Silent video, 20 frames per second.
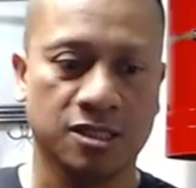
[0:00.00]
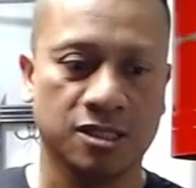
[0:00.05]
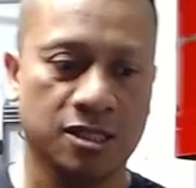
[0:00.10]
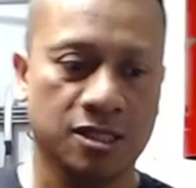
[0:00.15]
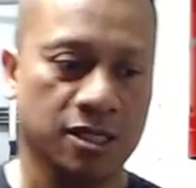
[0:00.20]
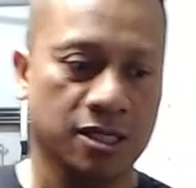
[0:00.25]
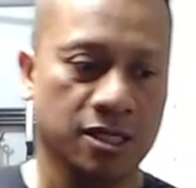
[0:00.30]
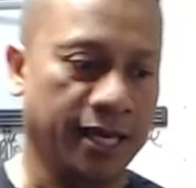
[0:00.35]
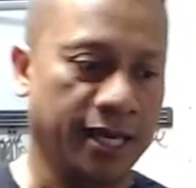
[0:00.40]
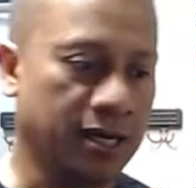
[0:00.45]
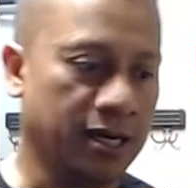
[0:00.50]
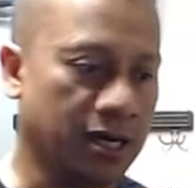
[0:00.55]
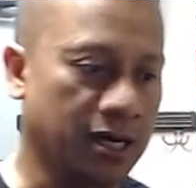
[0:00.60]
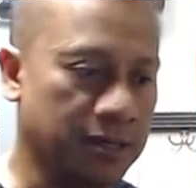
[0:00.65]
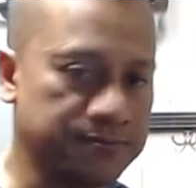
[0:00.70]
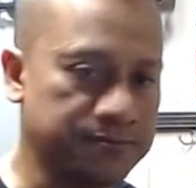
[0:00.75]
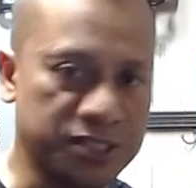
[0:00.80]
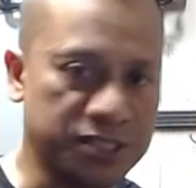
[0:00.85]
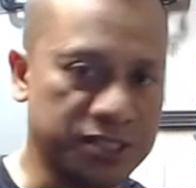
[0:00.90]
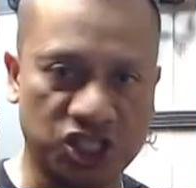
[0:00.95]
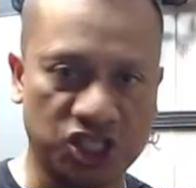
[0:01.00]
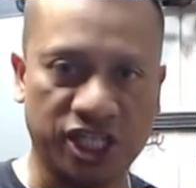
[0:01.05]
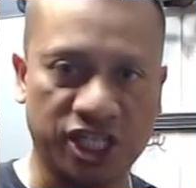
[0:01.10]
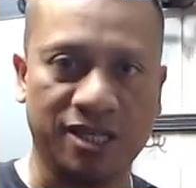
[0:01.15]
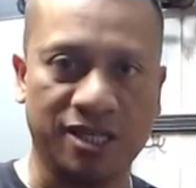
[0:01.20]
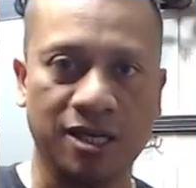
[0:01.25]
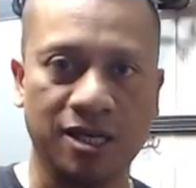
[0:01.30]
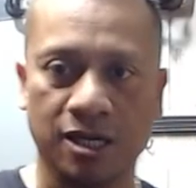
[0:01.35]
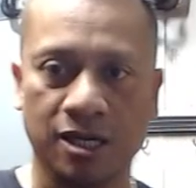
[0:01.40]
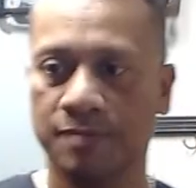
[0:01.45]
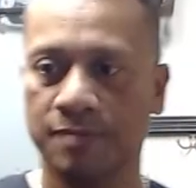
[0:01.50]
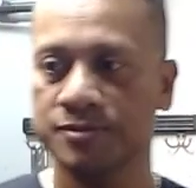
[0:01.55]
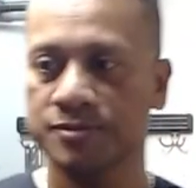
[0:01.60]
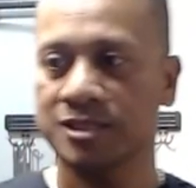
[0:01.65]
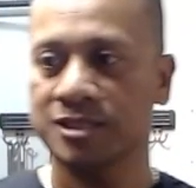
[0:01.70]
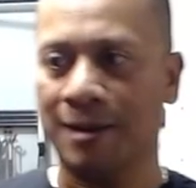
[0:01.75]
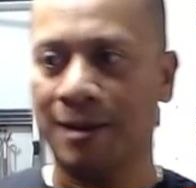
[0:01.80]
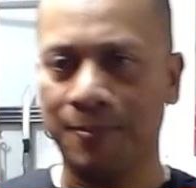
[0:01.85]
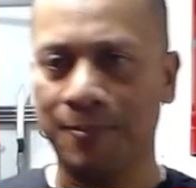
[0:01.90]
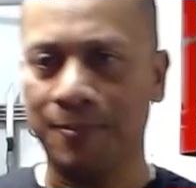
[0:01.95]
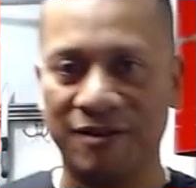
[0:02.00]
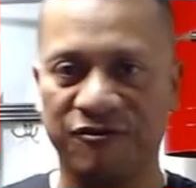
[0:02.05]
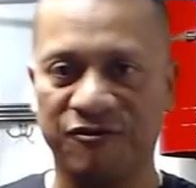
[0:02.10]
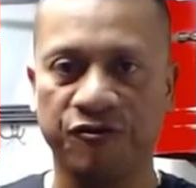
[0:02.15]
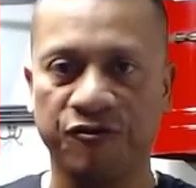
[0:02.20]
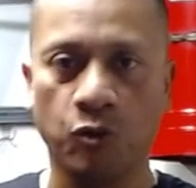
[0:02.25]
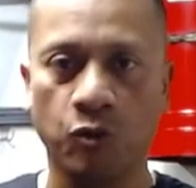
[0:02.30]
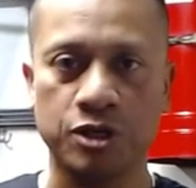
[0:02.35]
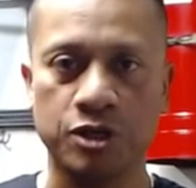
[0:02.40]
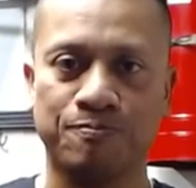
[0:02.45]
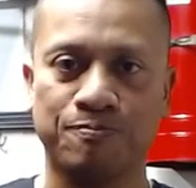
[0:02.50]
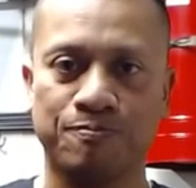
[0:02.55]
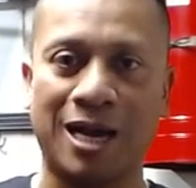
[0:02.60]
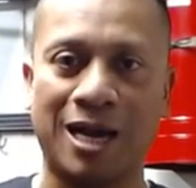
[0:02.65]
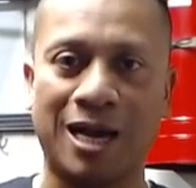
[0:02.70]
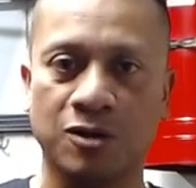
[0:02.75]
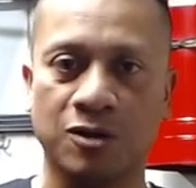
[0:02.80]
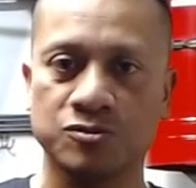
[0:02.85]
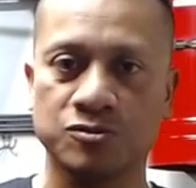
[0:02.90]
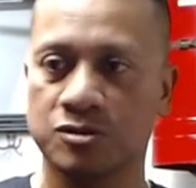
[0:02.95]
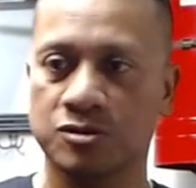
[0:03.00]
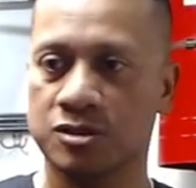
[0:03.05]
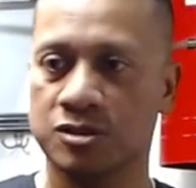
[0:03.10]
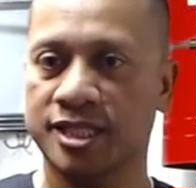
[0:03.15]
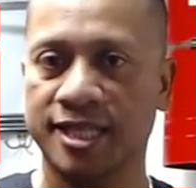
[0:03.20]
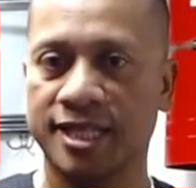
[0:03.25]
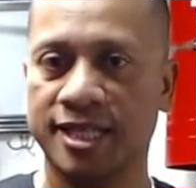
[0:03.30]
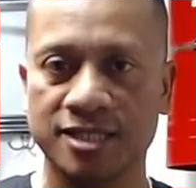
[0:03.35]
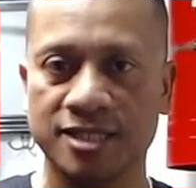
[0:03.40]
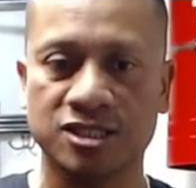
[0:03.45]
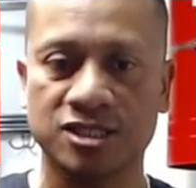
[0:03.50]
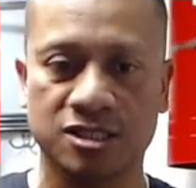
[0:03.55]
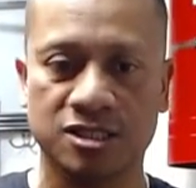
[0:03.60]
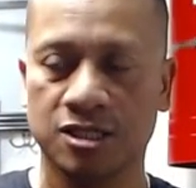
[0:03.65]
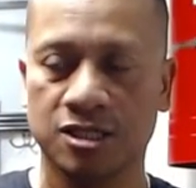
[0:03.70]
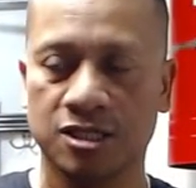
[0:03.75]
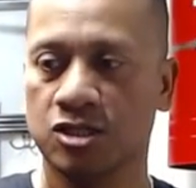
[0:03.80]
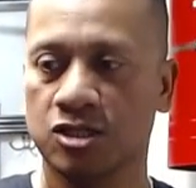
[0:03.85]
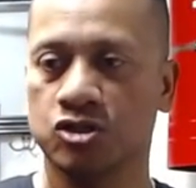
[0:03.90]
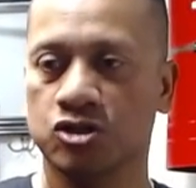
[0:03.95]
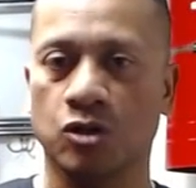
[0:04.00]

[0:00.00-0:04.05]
and um, the chicken comes, I buy 40 pound case, so it